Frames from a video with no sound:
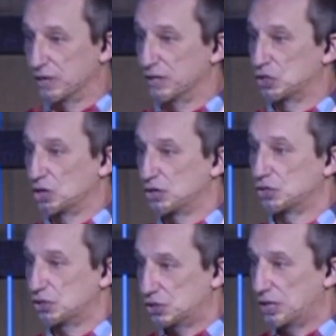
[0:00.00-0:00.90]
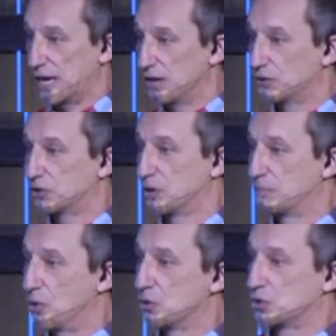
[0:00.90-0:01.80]
front of the judges, she held her
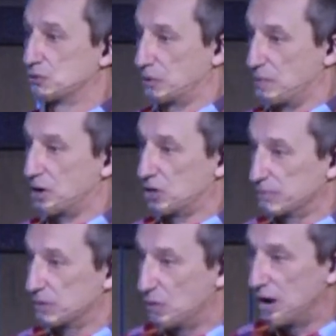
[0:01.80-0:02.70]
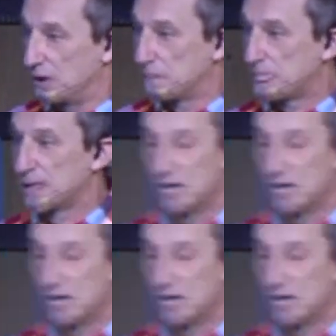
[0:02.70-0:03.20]
composure remarkably well.